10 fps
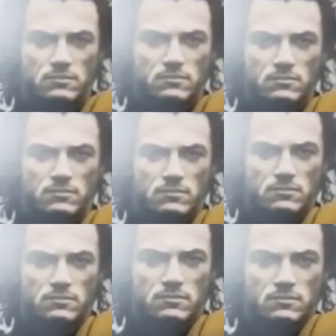
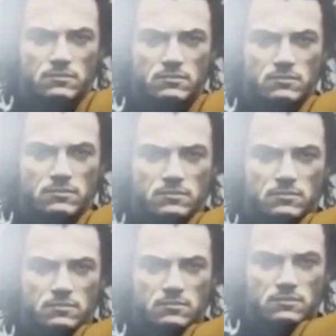
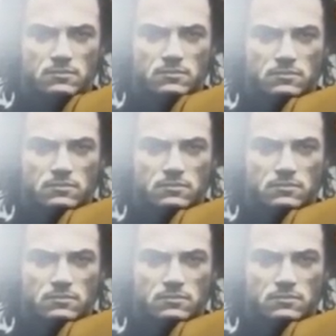(silent)